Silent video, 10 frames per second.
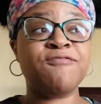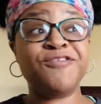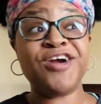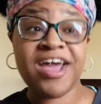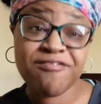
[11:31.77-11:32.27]

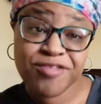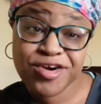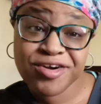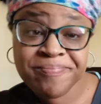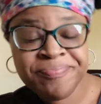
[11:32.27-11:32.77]

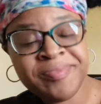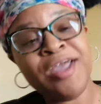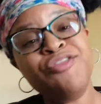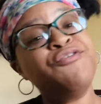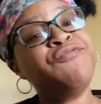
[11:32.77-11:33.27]
forever
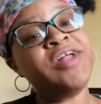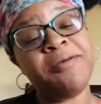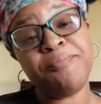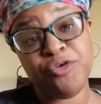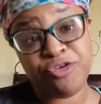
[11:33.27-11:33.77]
to fill
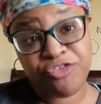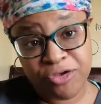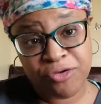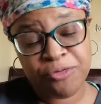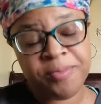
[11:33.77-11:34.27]
up your
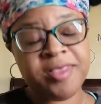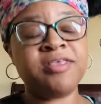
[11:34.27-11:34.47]
tubes.